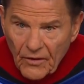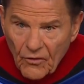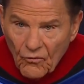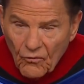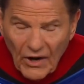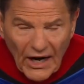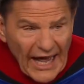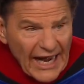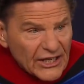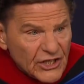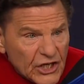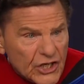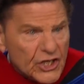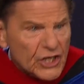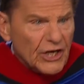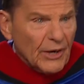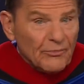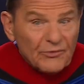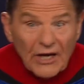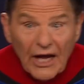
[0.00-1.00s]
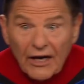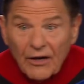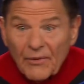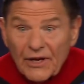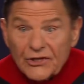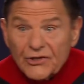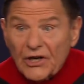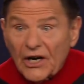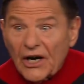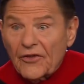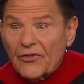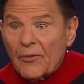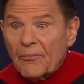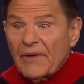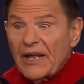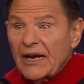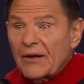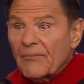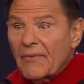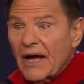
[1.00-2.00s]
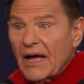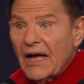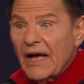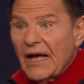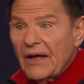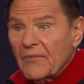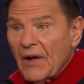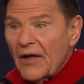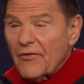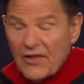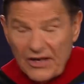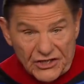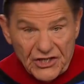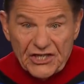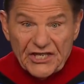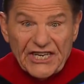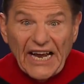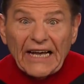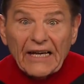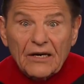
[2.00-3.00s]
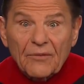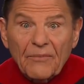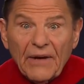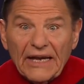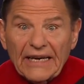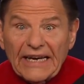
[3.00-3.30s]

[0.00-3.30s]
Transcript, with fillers: Well, I just slipped out of my chair, and the second my